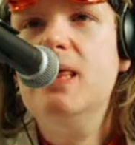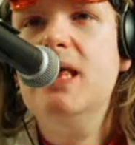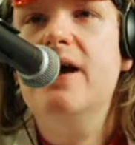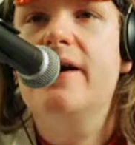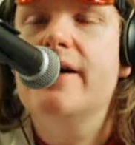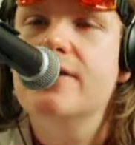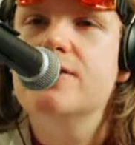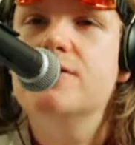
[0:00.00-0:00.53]

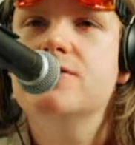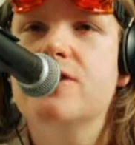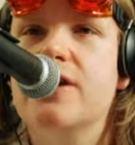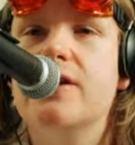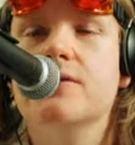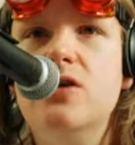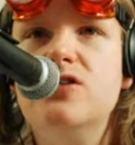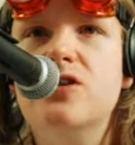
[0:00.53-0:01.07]
Yeah.
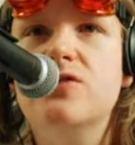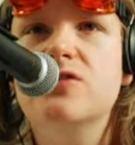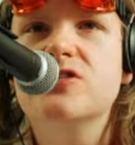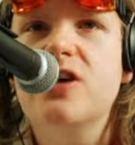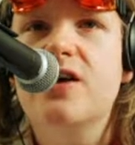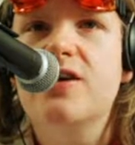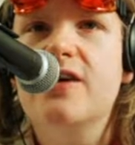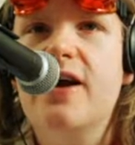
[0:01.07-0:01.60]
So your
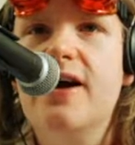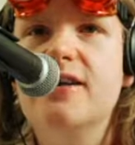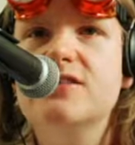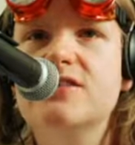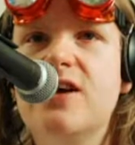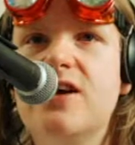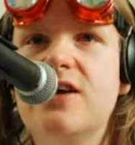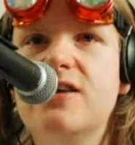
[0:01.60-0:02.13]
starting hand
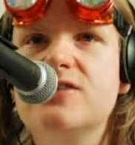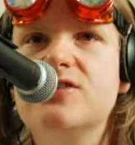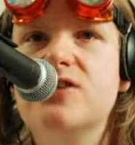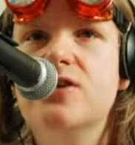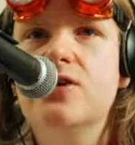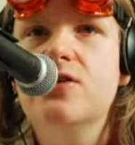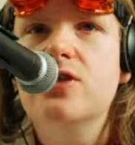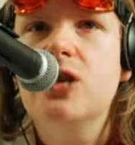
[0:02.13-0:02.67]
size.
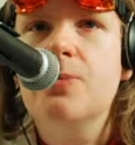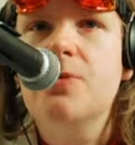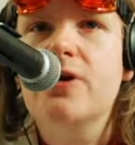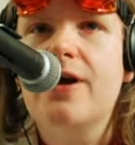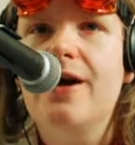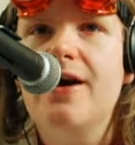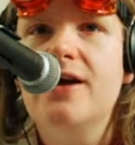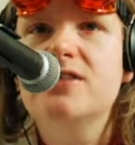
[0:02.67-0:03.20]
The number of
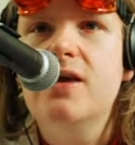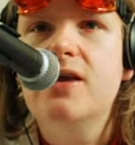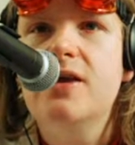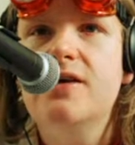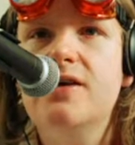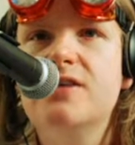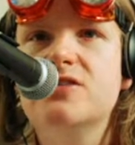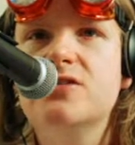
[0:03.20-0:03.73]
cards here
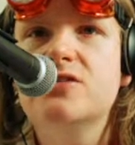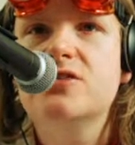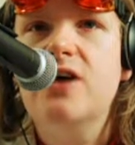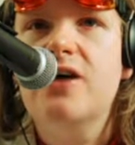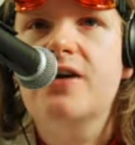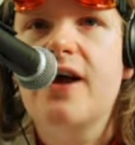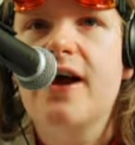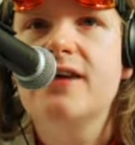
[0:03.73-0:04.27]
is your
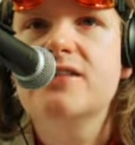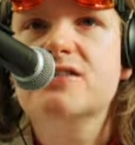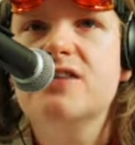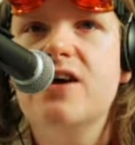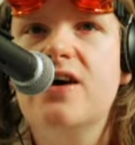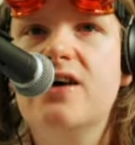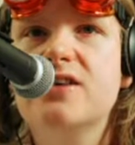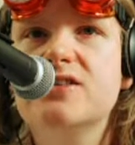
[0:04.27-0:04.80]
starting hand
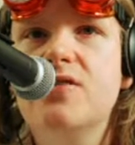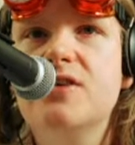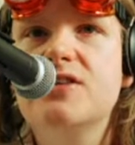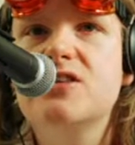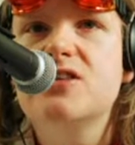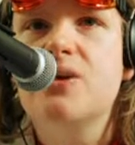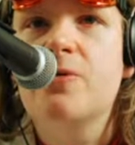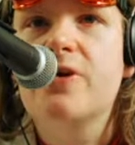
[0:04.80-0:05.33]
size. This is
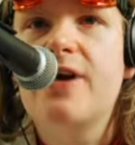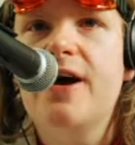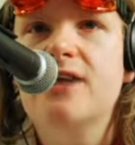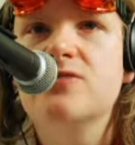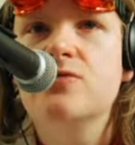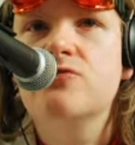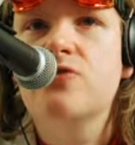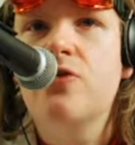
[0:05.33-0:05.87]
the number of cards
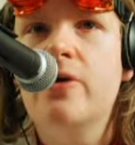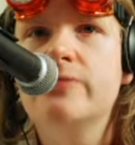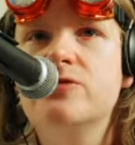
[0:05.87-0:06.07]
you'll draw up to